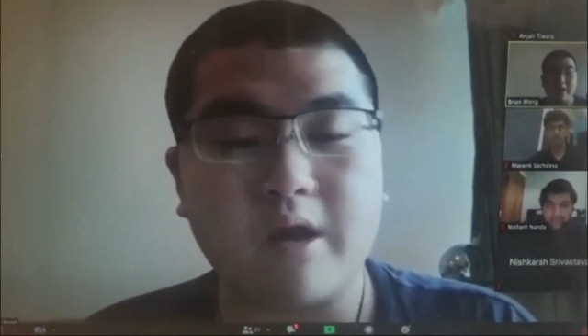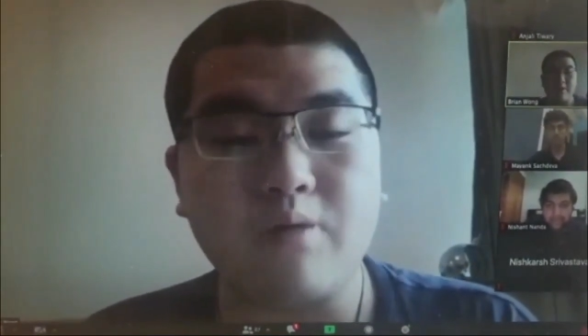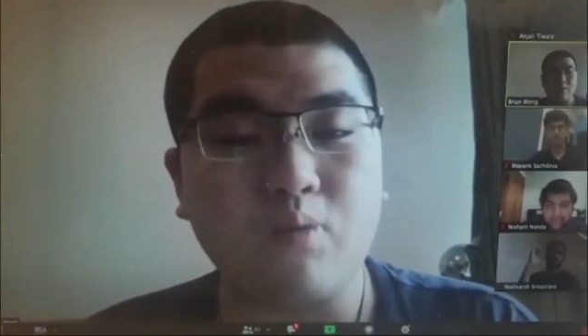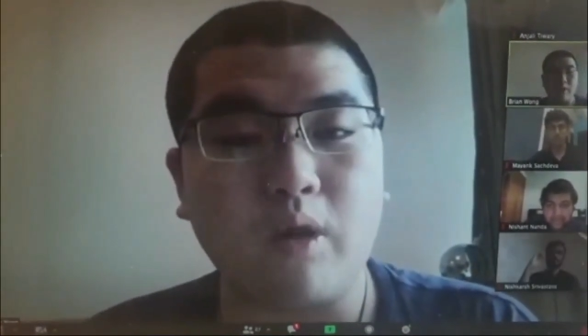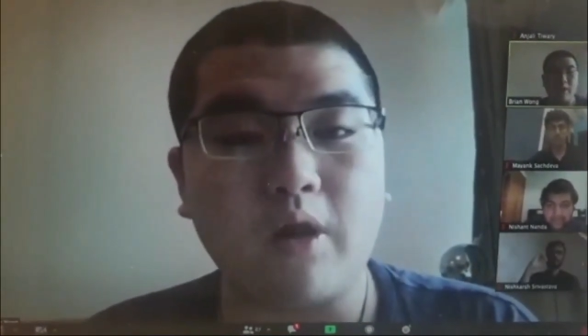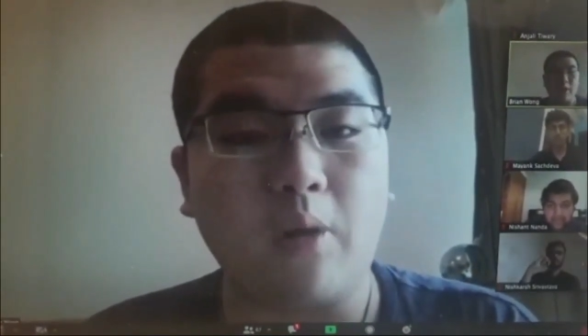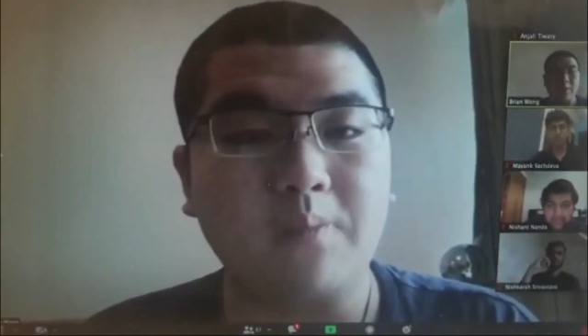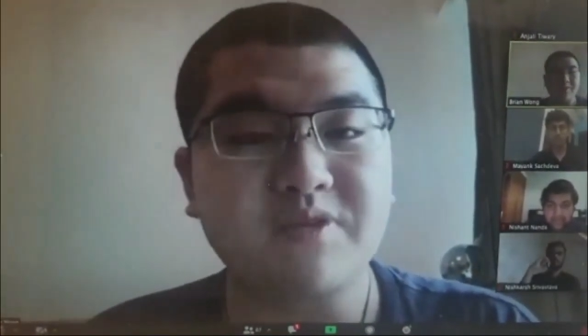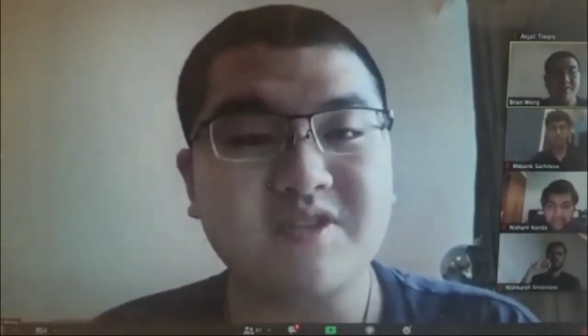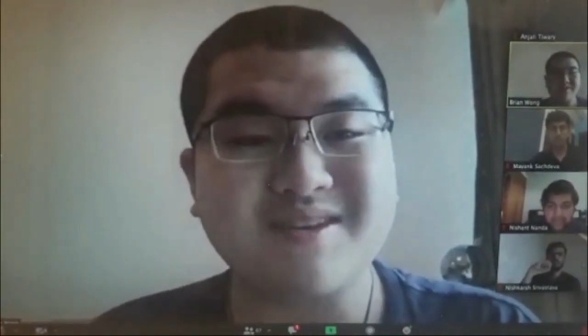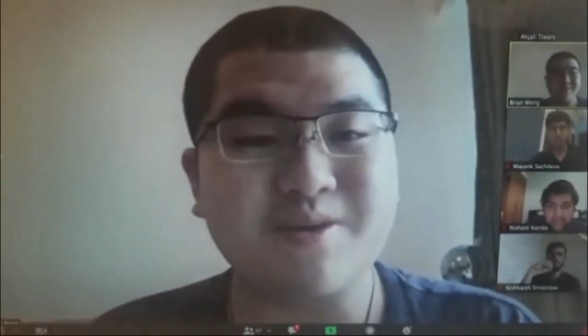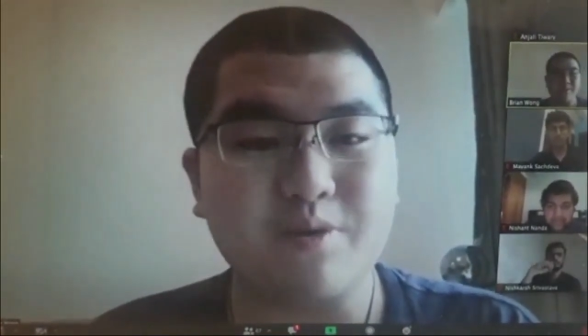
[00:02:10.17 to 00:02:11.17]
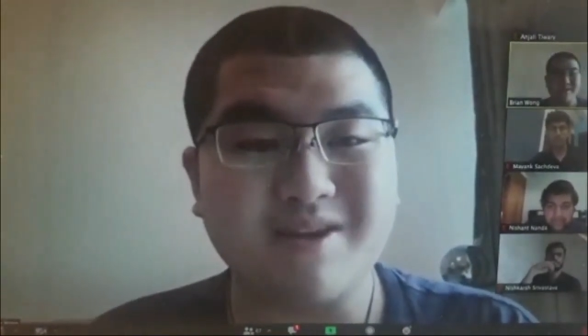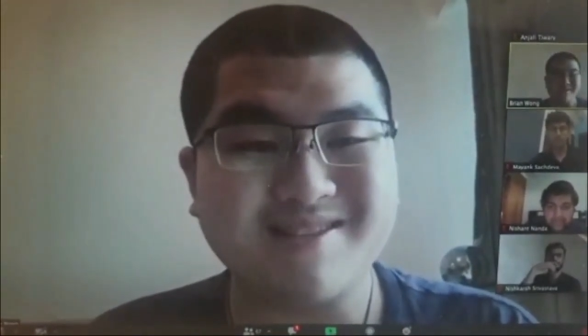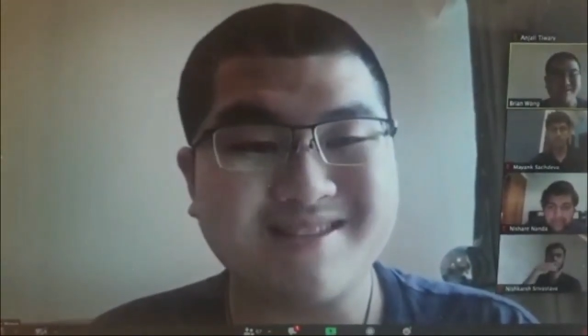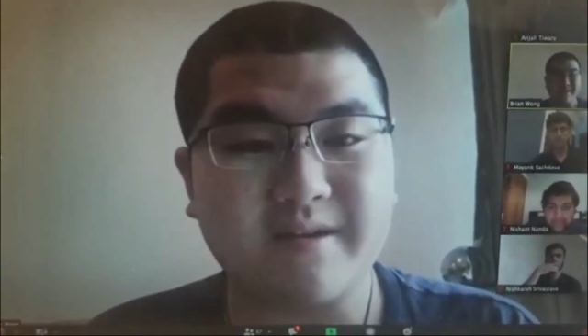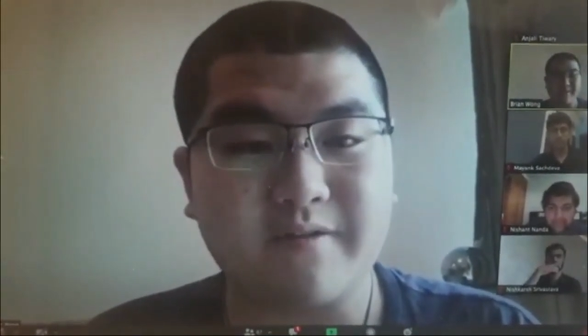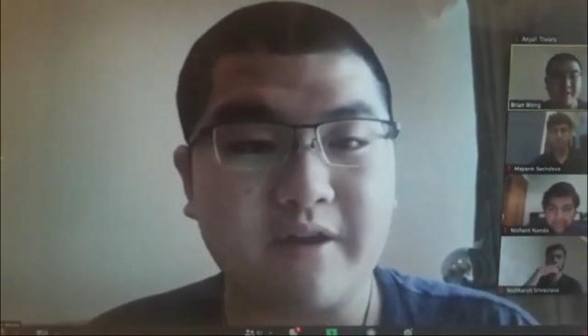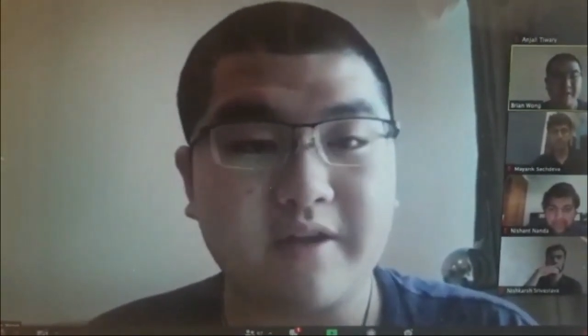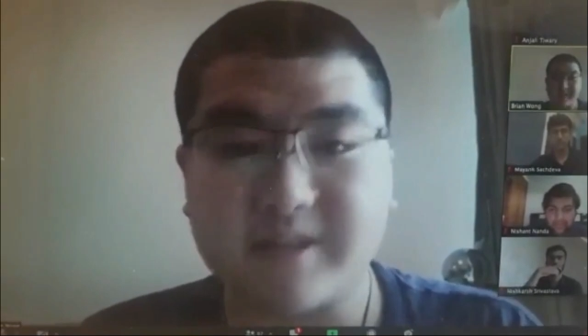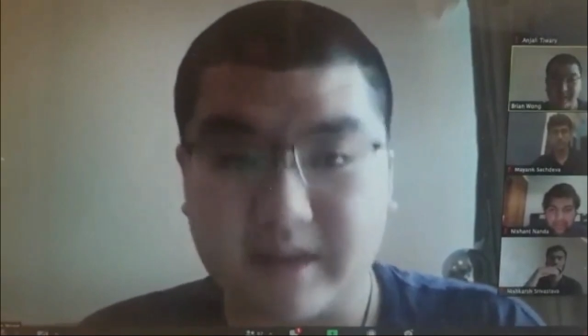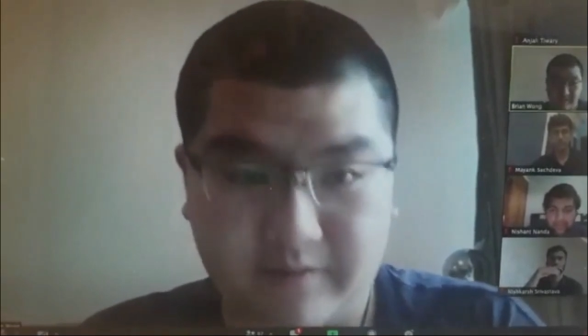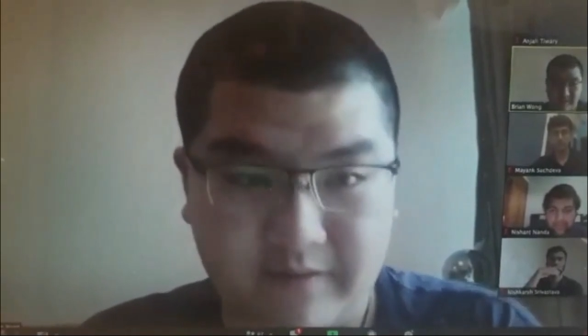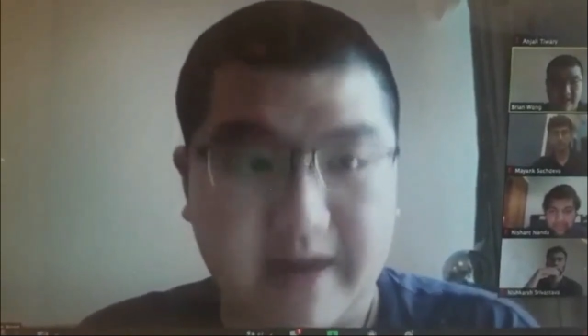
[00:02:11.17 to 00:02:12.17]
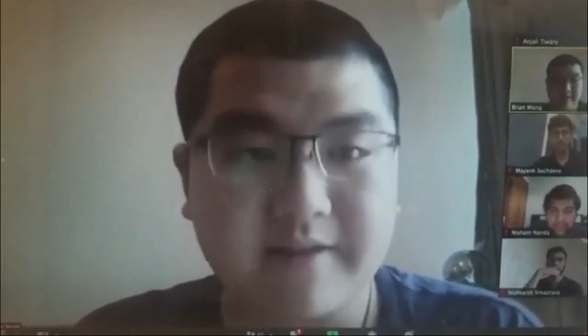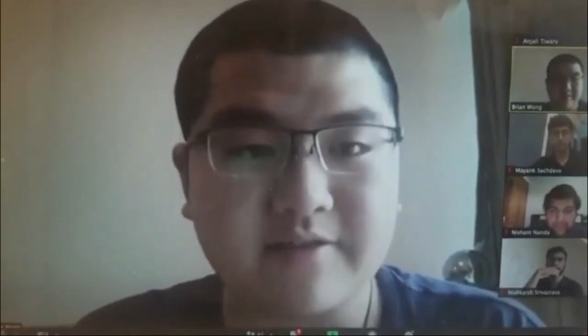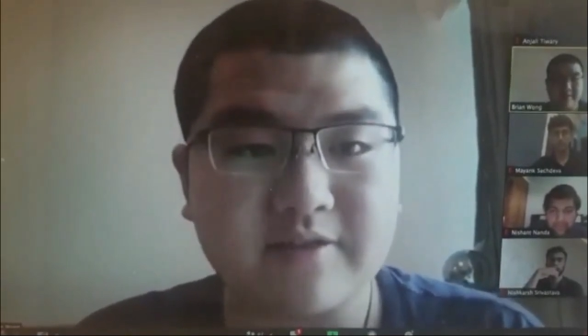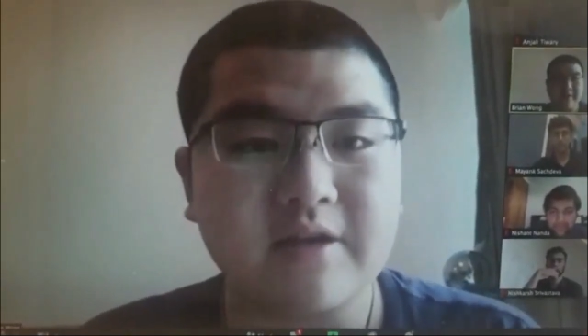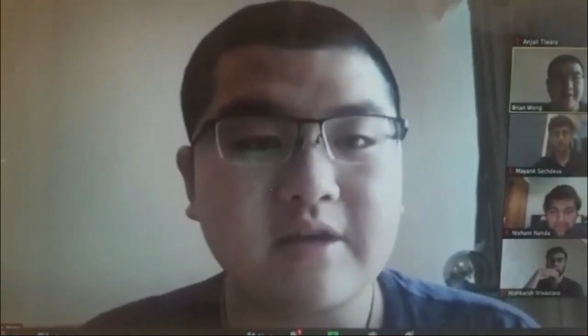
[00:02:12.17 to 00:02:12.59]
You don't want obsequious sycophants